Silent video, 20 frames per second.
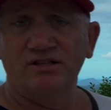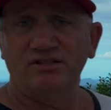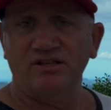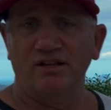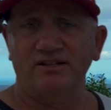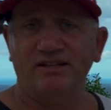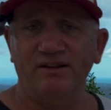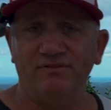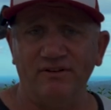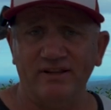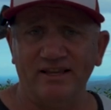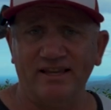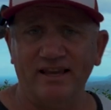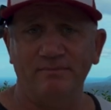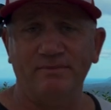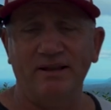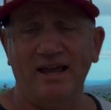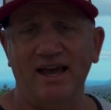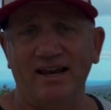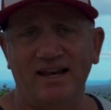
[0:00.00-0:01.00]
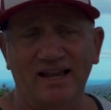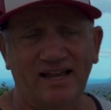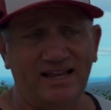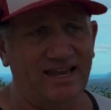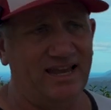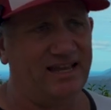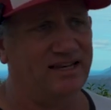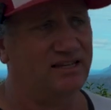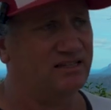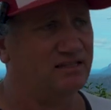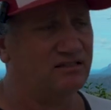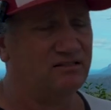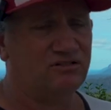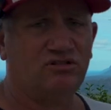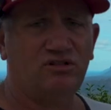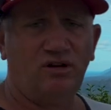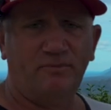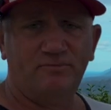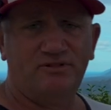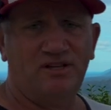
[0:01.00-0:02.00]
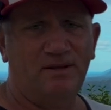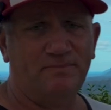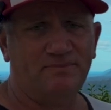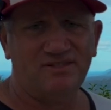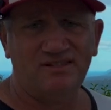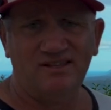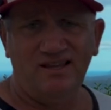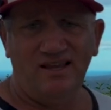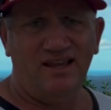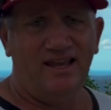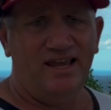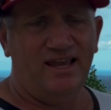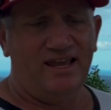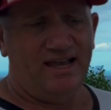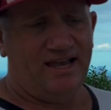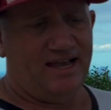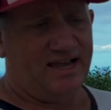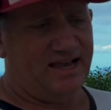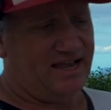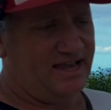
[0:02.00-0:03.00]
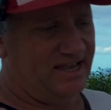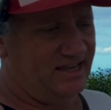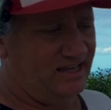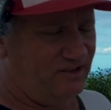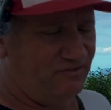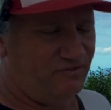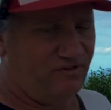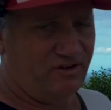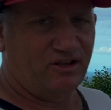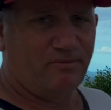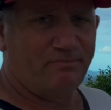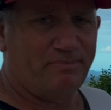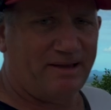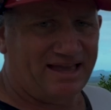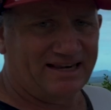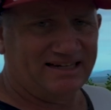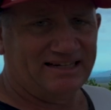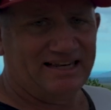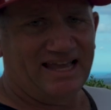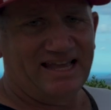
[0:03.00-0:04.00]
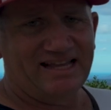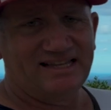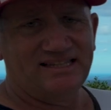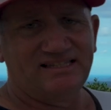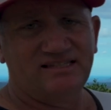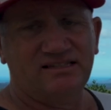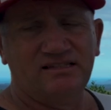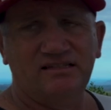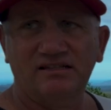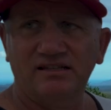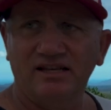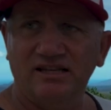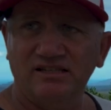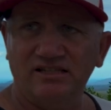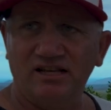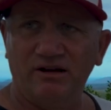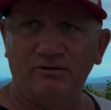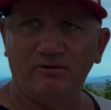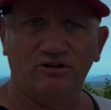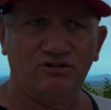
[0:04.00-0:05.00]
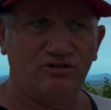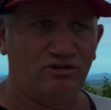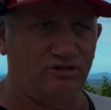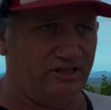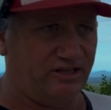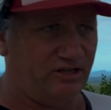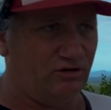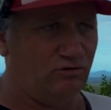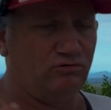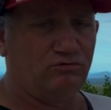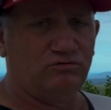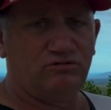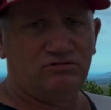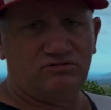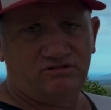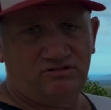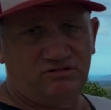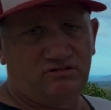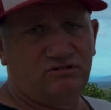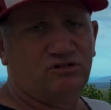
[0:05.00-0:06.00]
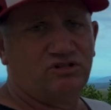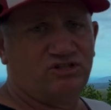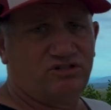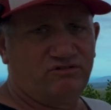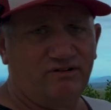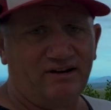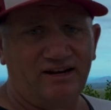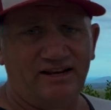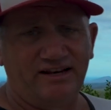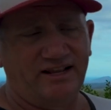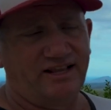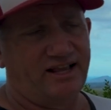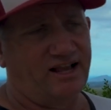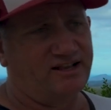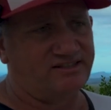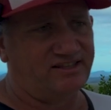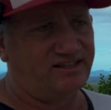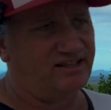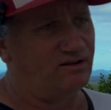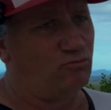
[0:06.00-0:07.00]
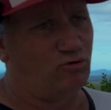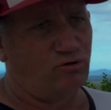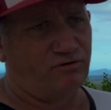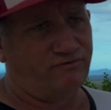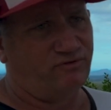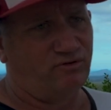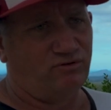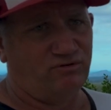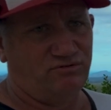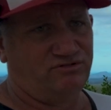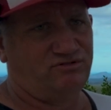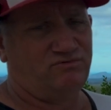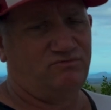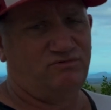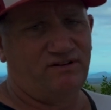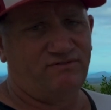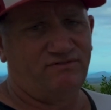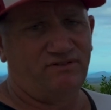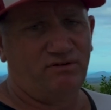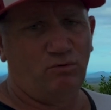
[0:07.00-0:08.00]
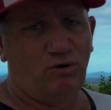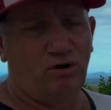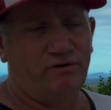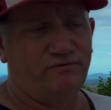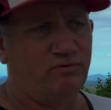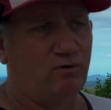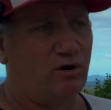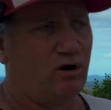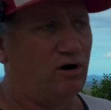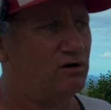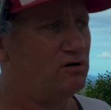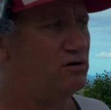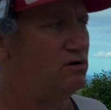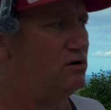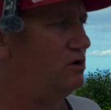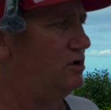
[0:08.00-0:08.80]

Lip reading: So definitely come down. Again, top tips, if you've got bad legs and don't want to do the hill, because you really need to go see that waterfall, is definitely worthwhile.